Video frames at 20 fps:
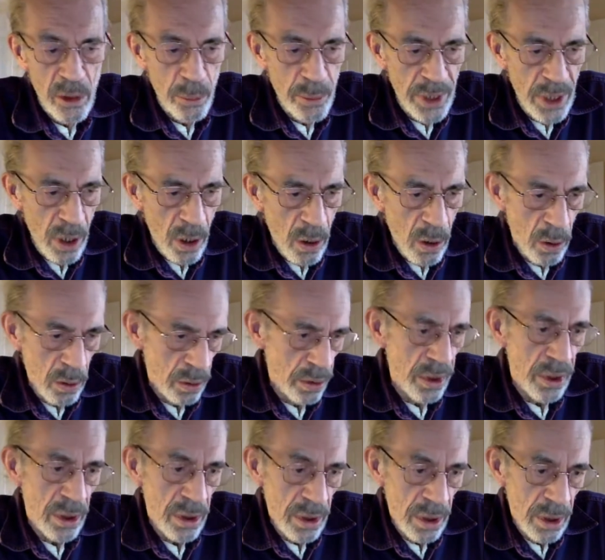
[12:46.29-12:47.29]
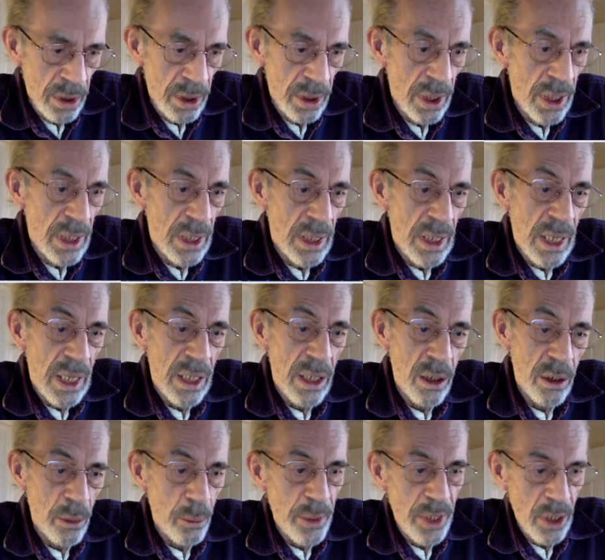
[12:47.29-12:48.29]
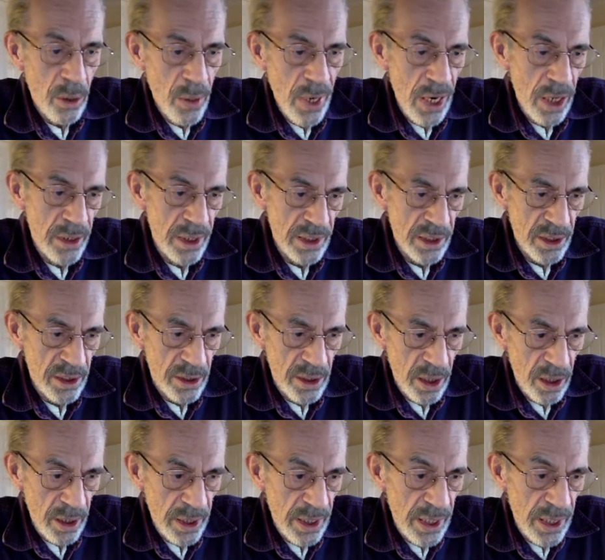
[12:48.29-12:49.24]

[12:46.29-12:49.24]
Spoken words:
behold or to be around necessarily.